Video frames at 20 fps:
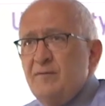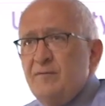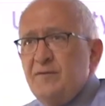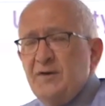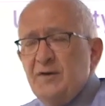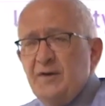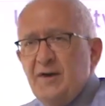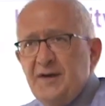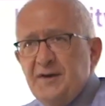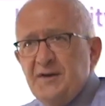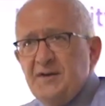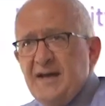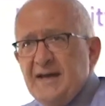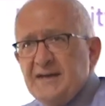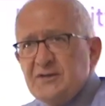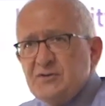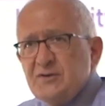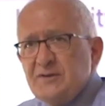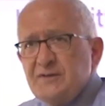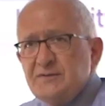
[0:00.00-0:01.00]
The United
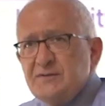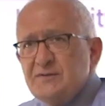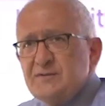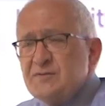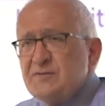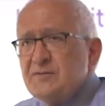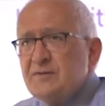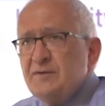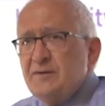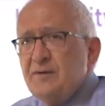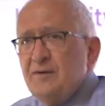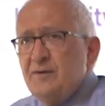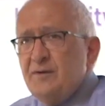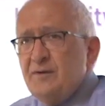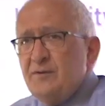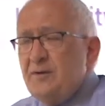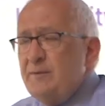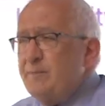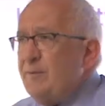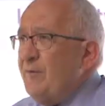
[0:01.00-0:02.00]
Nations
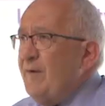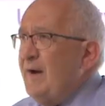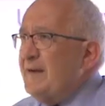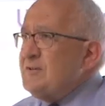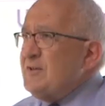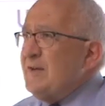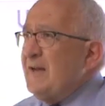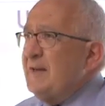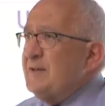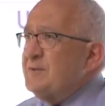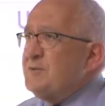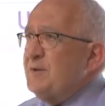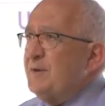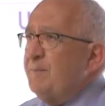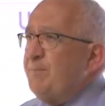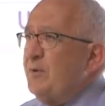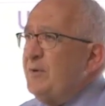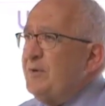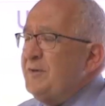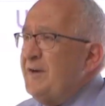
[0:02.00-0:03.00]
Human Rights Council
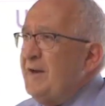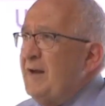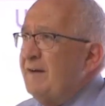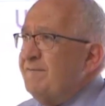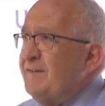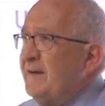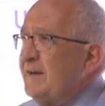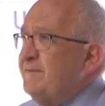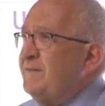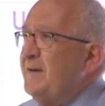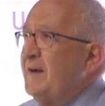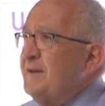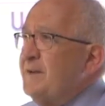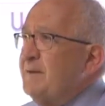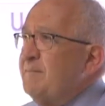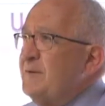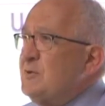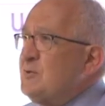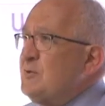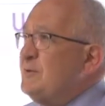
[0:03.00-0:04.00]
appointed our
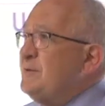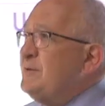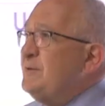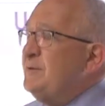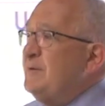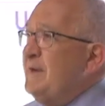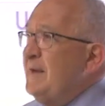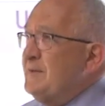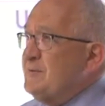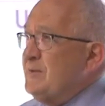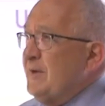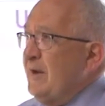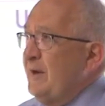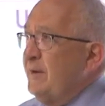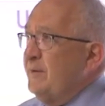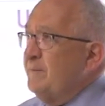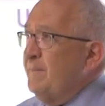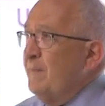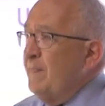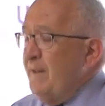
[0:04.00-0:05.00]
fact-finding mission 2 years
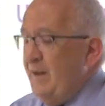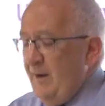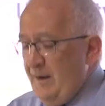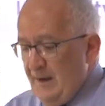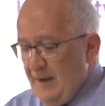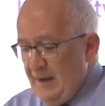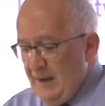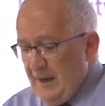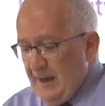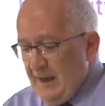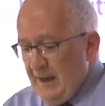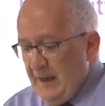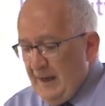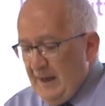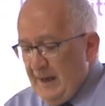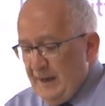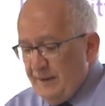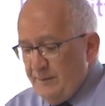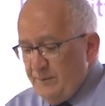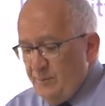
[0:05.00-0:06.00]
ago,
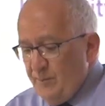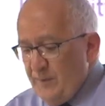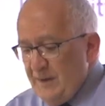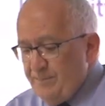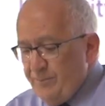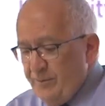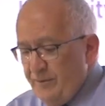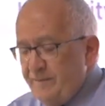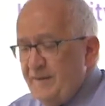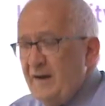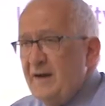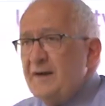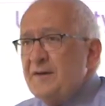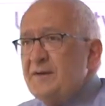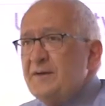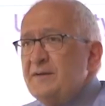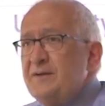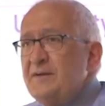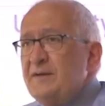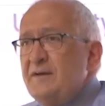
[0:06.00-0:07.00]
and we
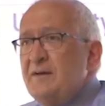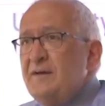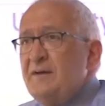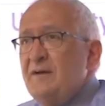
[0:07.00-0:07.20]
provided